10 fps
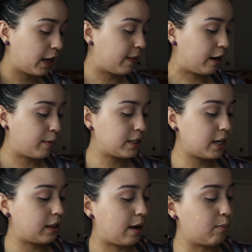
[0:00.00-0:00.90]
And then I'm gonna
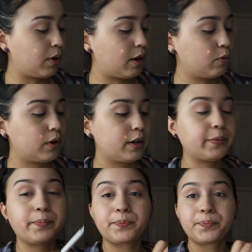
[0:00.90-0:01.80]
take that brown
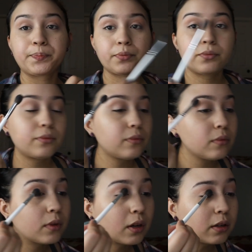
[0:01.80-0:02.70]
one
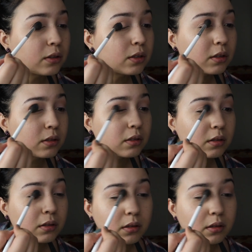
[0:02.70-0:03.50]
and just